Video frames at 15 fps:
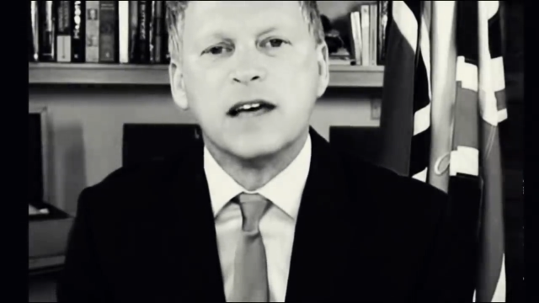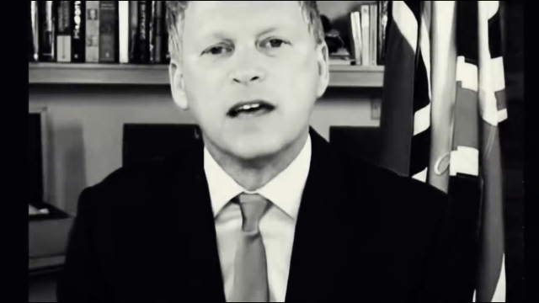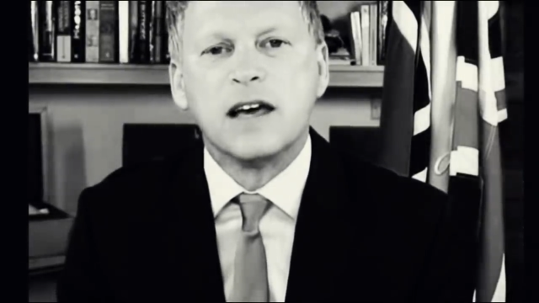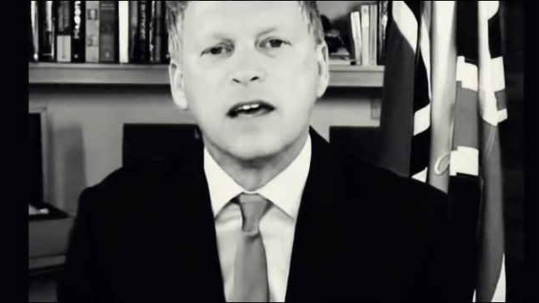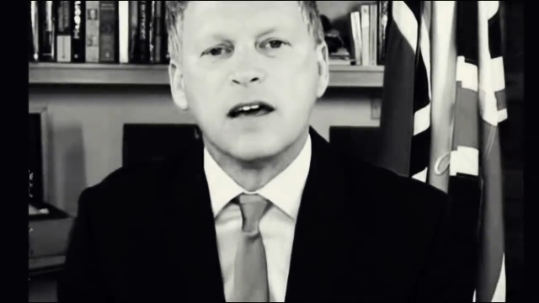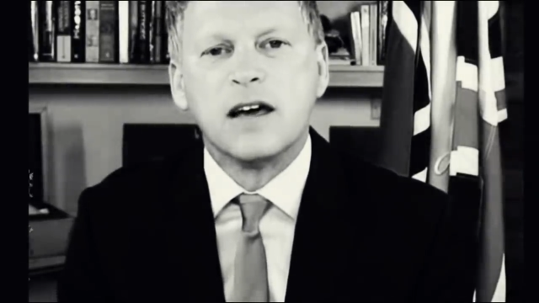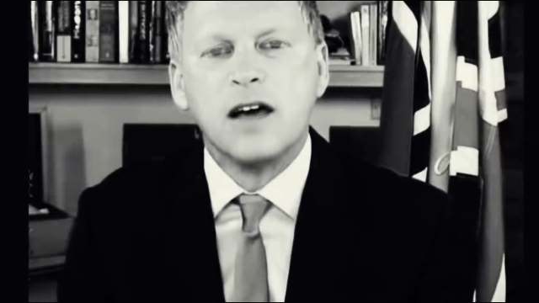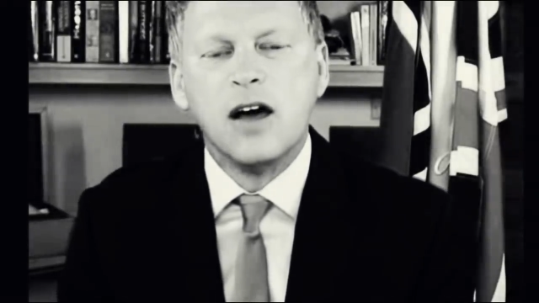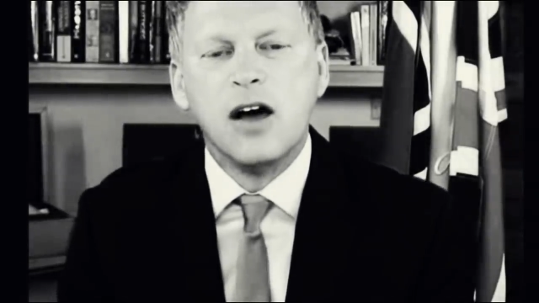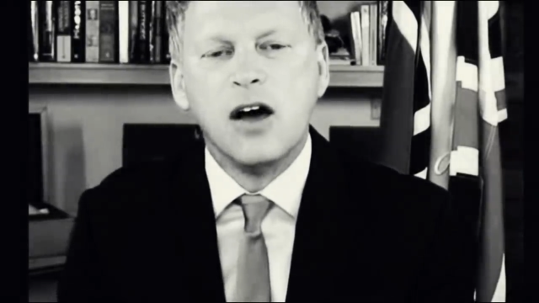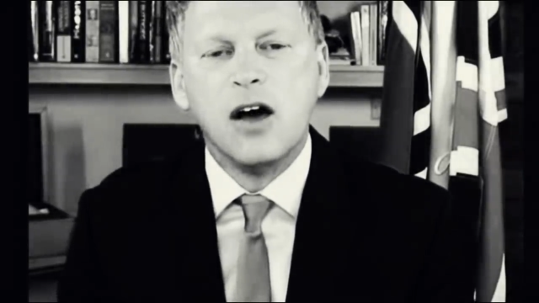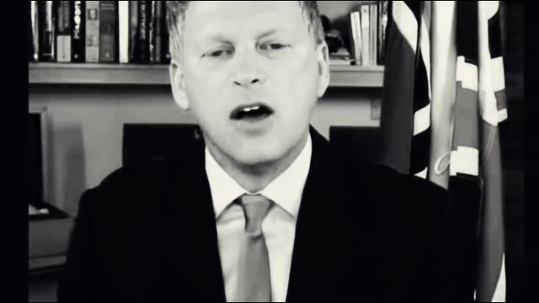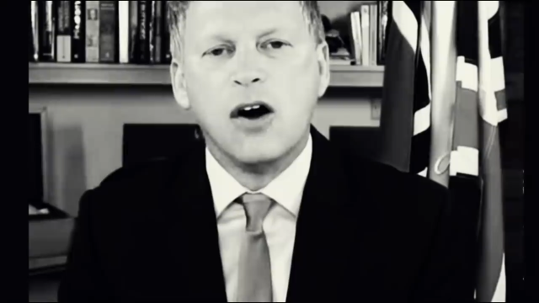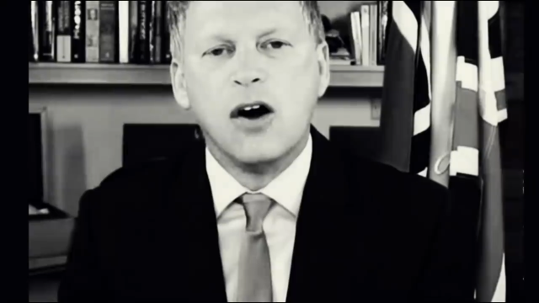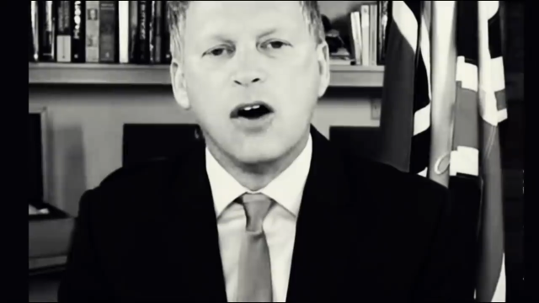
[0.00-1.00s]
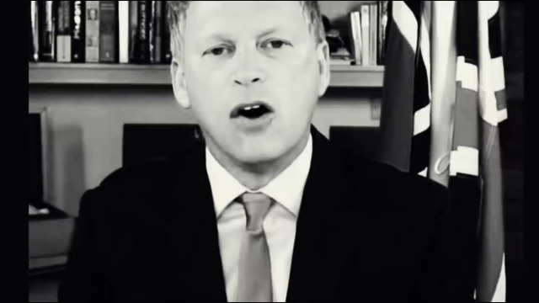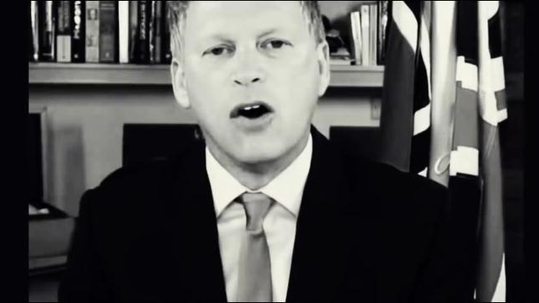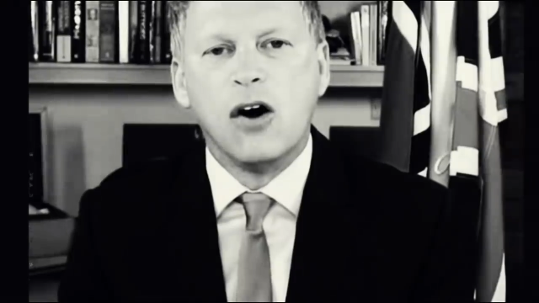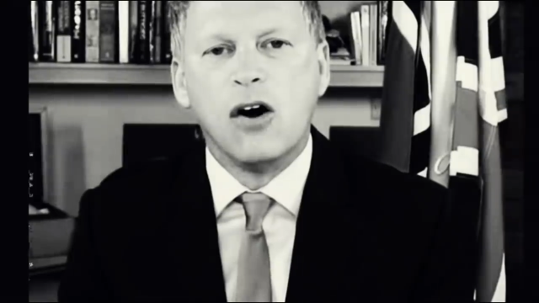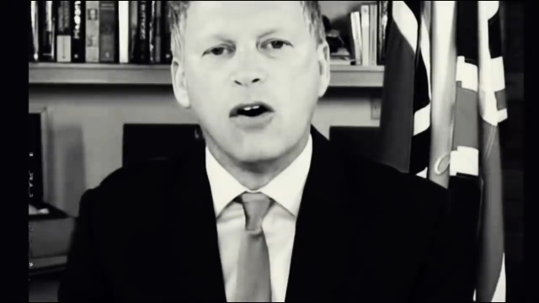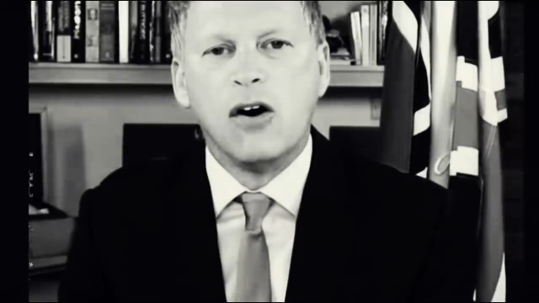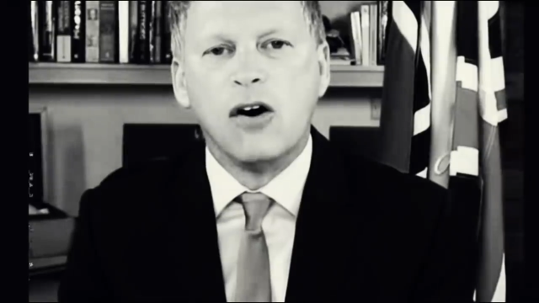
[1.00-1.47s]
so it then
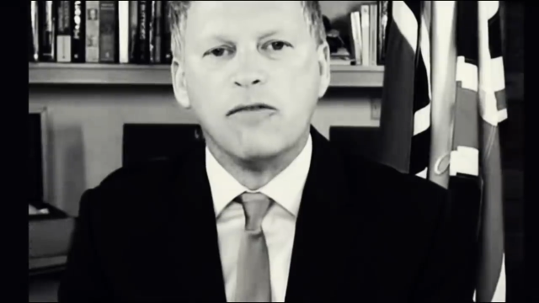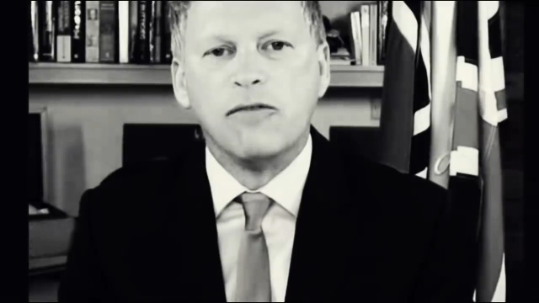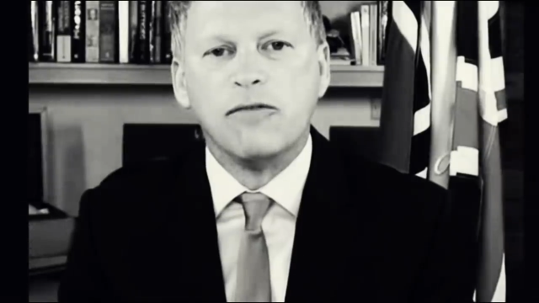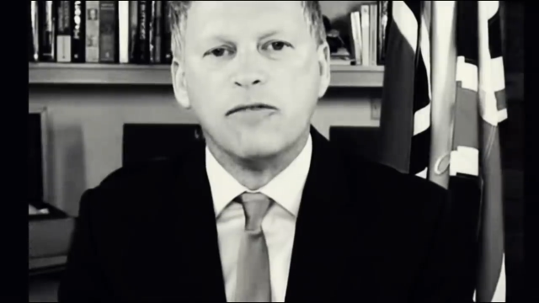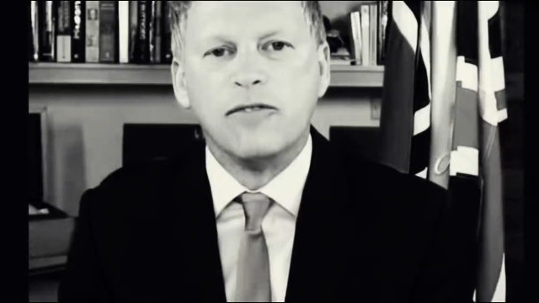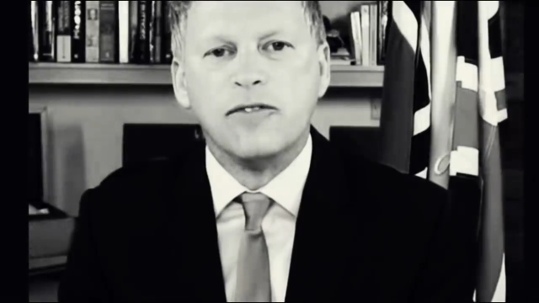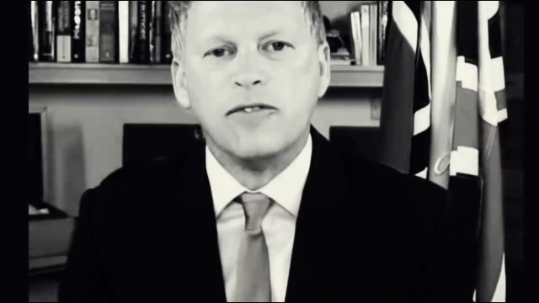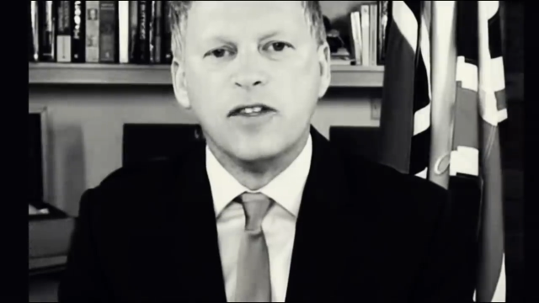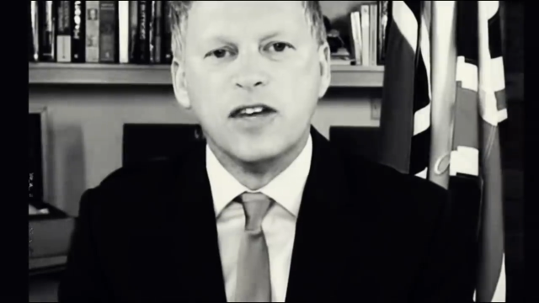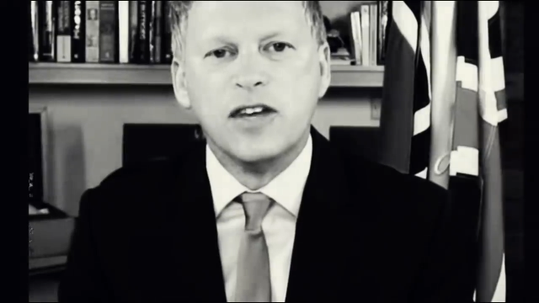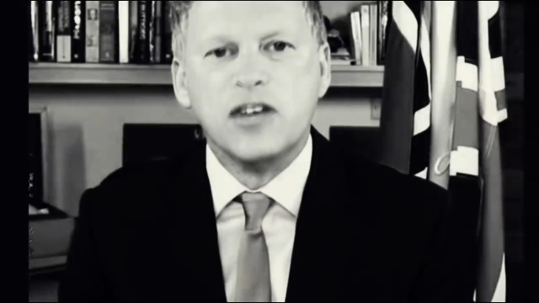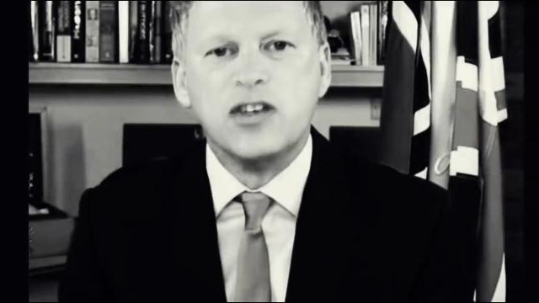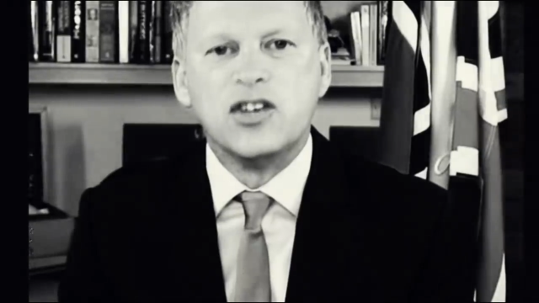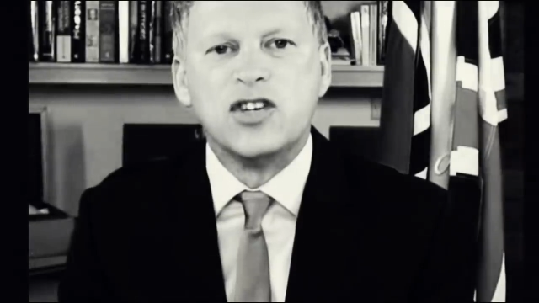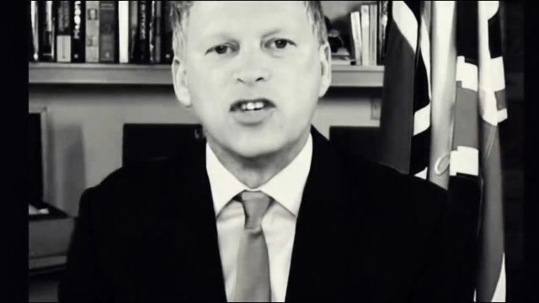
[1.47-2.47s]
becomes the passport.